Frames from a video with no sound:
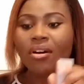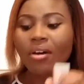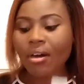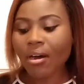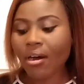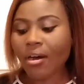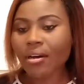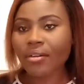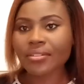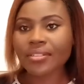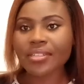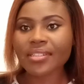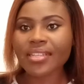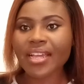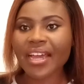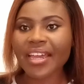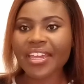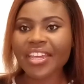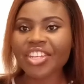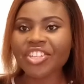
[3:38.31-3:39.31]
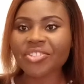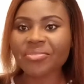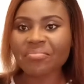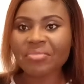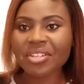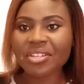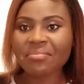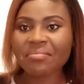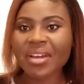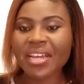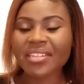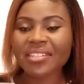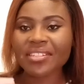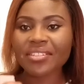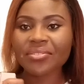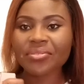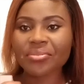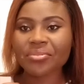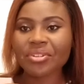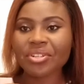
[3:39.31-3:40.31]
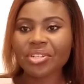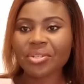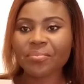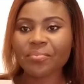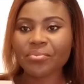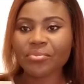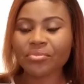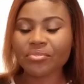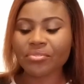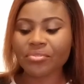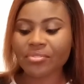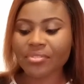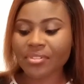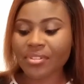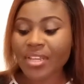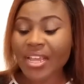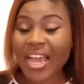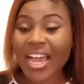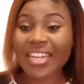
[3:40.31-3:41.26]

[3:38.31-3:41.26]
All these are age minimizing 3D products,